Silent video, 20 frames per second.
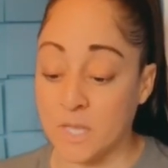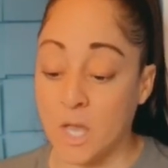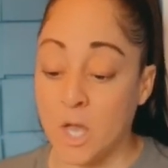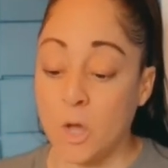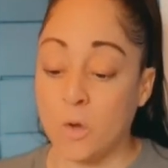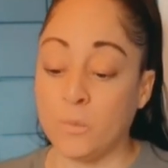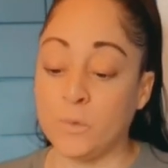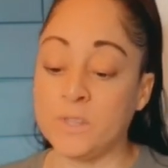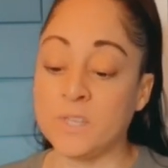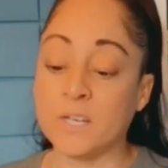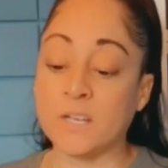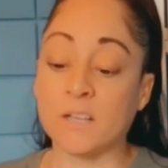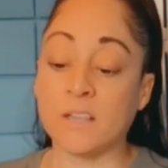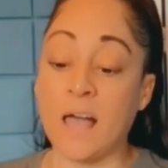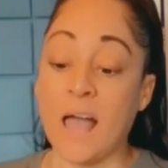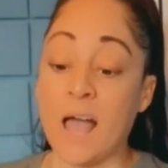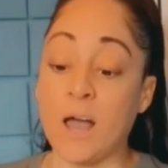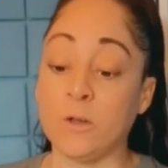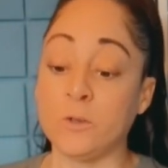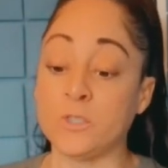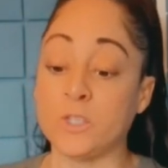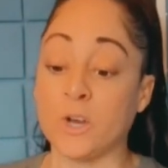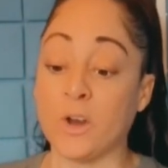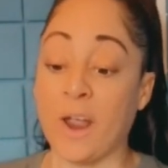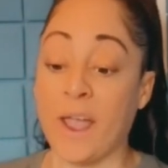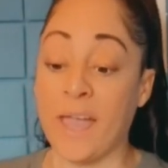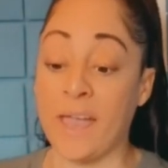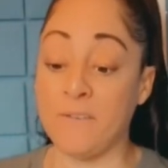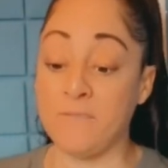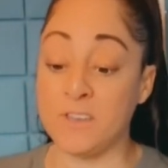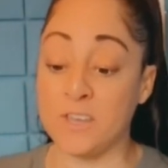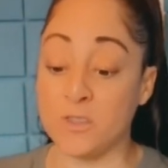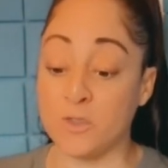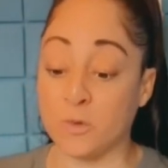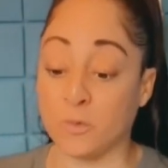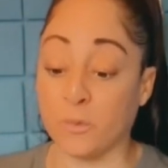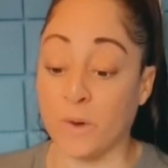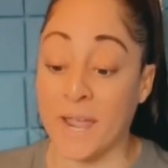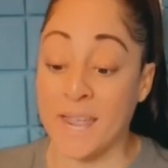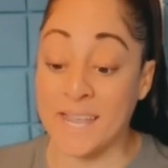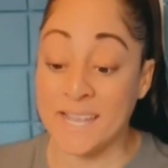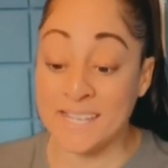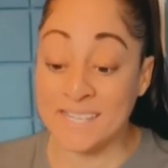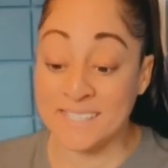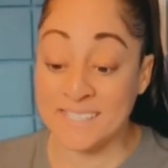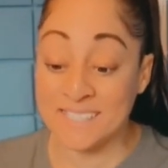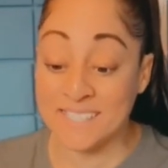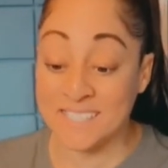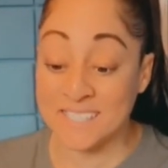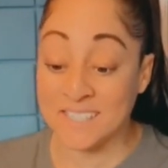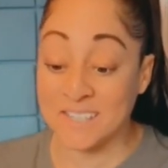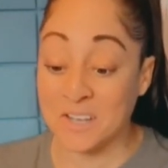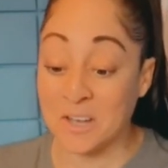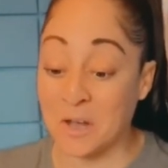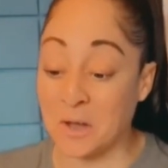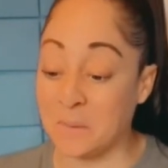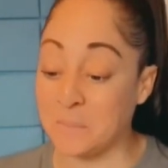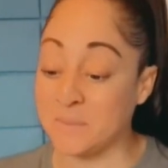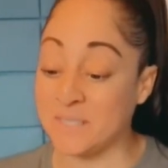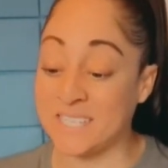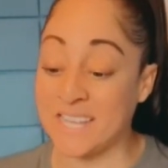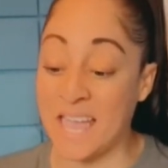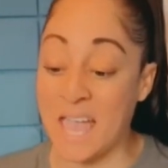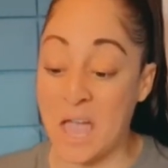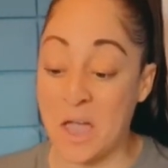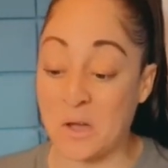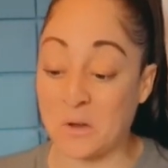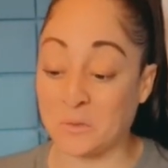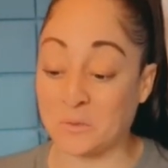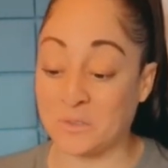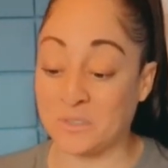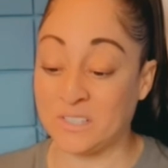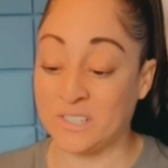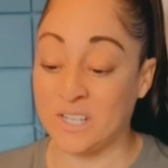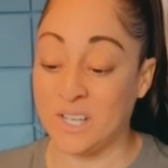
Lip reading: When the clouds are heavy, the rains come down.